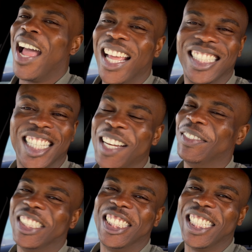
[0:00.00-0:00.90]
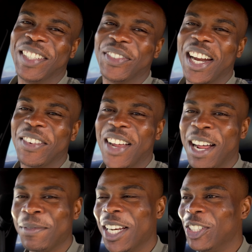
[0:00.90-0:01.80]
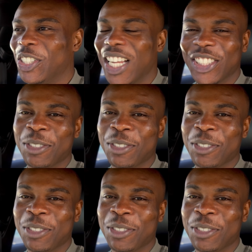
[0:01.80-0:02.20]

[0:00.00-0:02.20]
It's gonna be sick, bro. I'm gonna get